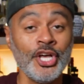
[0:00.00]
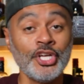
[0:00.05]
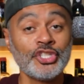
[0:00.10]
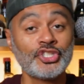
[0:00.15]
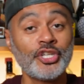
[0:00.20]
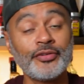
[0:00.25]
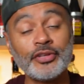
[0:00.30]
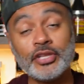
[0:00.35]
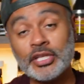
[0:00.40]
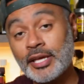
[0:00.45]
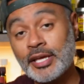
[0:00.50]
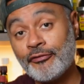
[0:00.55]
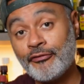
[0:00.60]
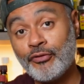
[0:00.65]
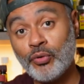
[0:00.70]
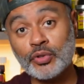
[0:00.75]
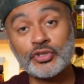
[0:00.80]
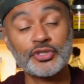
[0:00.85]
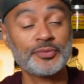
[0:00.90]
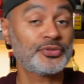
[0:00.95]
So if you're looking
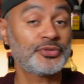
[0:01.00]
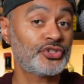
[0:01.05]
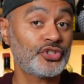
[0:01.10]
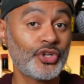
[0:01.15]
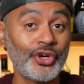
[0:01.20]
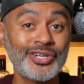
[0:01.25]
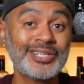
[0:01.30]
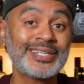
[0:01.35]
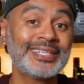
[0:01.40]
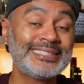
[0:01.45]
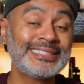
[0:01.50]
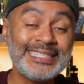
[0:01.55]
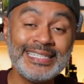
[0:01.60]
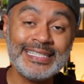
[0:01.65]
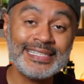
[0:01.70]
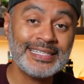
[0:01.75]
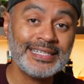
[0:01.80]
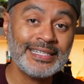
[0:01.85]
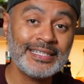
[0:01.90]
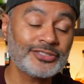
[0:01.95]
for some stirred
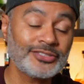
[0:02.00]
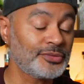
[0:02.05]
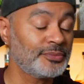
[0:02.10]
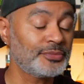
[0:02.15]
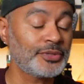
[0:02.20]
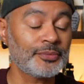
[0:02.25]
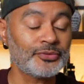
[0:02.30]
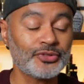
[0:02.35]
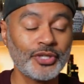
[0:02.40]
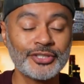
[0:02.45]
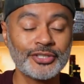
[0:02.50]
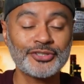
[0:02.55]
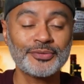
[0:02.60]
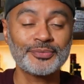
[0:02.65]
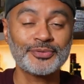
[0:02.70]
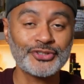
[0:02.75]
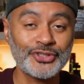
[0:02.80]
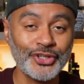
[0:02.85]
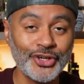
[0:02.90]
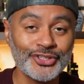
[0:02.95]

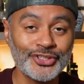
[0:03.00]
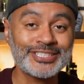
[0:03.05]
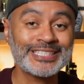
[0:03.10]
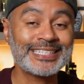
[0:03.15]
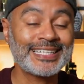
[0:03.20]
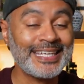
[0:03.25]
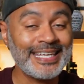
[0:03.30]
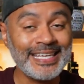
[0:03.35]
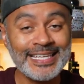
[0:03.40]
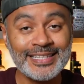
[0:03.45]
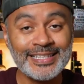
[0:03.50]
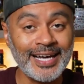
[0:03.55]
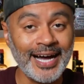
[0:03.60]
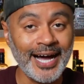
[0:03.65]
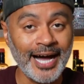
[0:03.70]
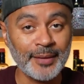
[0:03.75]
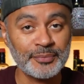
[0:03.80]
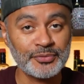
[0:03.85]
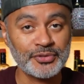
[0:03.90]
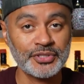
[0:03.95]
tequila
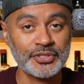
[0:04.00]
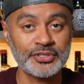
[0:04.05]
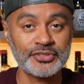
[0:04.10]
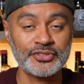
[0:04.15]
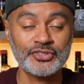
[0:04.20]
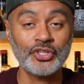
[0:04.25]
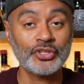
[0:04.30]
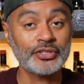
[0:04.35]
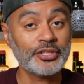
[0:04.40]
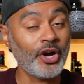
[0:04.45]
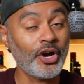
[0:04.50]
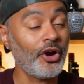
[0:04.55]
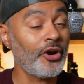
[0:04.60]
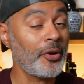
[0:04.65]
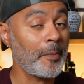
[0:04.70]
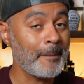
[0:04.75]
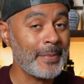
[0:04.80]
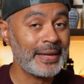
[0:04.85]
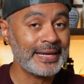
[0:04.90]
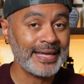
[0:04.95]
options, there
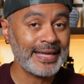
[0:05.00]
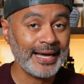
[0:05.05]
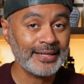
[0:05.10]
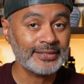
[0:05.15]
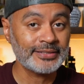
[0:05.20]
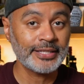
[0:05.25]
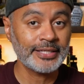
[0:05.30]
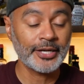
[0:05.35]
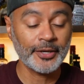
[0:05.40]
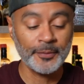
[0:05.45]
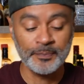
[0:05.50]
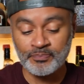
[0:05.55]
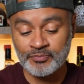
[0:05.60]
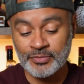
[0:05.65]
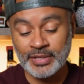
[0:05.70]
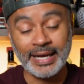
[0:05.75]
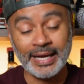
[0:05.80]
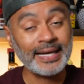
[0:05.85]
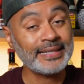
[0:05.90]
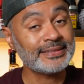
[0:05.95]
aren't many out there.
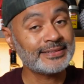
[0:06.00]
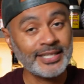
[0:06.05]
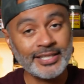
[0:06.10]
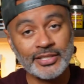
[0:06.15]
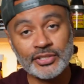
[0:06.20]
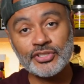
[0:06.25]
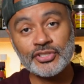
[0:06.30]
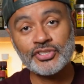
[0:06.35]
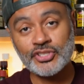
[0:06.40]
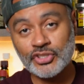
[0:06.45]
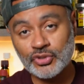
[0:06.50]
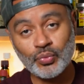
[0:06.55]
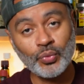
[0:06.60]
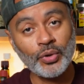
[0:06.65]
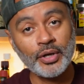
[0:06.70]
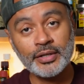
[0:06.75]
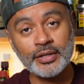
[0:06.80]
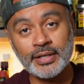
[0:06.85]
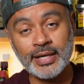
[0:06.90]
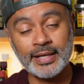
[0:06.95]
I gotta tell you, this is
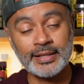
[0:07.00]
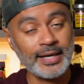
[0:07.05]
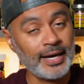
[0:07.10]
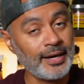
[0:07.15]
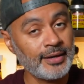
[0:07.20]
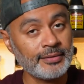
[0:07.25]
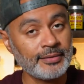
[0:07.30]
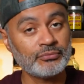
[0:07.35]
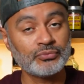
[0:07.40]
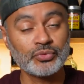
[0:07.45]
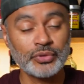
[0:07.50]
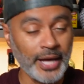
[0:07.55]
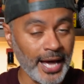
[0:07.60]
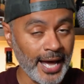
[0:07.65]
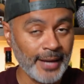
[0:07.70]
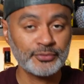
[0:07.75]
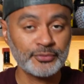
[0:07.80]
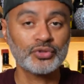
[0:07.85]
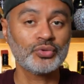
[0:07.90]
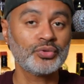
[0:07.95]
one that I would
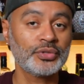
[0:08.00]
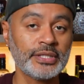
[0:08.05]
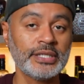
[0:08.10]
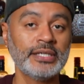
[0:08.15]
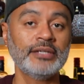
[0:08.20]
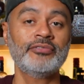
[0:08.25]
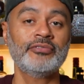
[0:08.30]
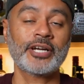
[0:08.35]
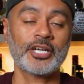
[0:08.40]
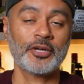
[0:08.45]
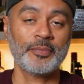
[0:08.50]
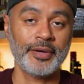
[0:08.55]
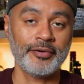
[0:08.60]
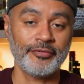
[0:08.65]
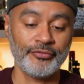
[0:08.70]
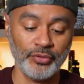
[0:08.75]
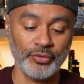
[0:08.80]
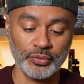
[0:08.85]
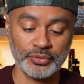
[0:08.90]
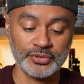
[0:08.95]
absolutely recommend,
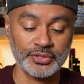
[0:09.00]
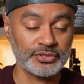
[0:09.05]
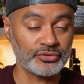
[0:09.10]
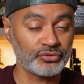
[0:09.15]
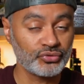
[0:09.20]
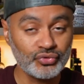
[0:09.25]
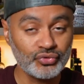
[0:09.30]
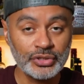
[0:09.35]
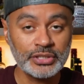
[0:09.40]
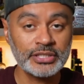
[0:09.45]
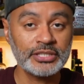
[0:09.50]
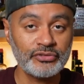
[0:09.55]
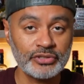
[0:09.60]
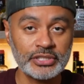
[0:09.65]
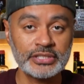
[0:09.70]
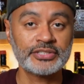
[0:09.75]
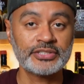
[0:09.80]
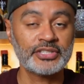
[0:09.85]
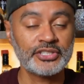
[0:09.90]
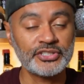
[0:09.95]
folks. It's really,
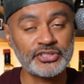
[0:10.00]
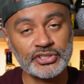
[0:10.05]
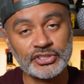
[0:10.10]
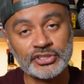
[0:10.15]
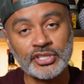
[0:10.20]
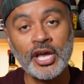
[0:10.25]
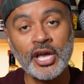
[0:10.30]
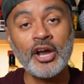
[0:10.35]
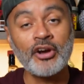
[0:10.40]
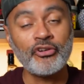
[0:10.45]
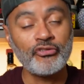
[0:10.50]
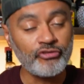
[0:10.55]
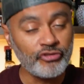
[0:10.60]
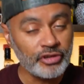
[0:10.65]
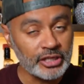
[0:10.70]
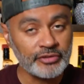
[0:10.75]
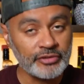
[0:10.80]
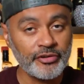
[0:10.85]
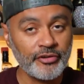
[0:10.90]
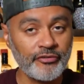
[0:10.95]
really delicious,
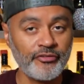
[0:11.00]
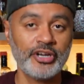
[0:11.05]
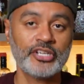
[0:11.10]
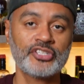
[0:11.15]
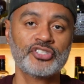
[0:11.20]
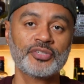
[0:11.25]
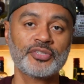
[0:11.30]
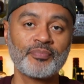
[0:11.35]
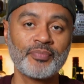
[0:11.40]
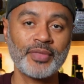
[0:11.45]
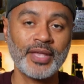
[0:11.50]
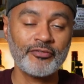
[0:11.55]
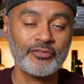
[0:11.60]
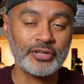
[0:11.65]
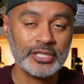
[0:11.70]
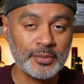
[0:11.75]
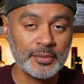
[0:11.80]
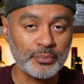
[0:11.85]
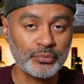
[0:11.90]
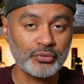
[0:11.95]
really refreshing, and
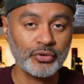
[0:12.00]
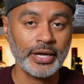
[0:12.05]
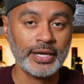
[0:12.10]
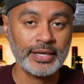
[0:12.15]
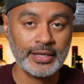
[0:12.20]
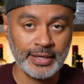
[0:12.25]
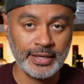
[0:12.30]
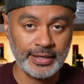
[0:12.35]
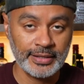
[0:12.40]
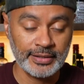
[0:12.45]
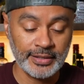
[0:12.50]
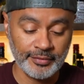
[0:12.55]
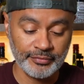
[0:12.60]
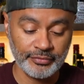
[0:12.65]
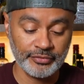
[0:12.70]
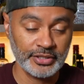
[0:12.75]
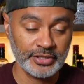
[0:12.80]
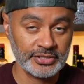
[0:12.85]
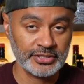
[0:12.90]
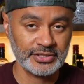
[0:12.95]
really bright and
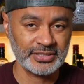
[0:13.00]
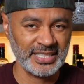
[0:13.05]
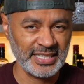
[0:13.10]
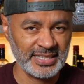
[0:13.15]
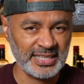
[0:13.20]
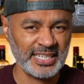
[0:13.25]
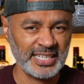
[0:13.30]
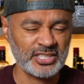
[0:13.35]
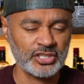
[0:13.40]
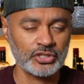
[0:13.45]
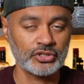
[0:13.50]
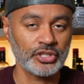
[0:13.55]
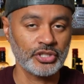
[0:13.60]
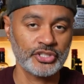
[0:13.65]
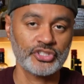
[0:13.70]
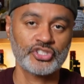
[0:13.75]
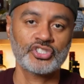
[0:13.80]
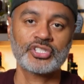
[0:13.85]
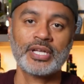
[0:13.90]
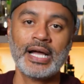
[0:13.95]
effervescent. I think it's a
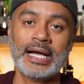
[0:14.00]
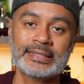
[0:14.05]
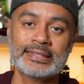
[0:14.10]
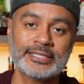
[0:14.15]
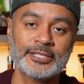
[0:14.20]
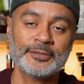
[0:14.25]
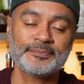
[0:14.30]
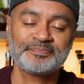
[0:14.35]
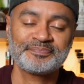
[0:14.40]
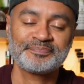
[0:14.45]
delicious cocktail.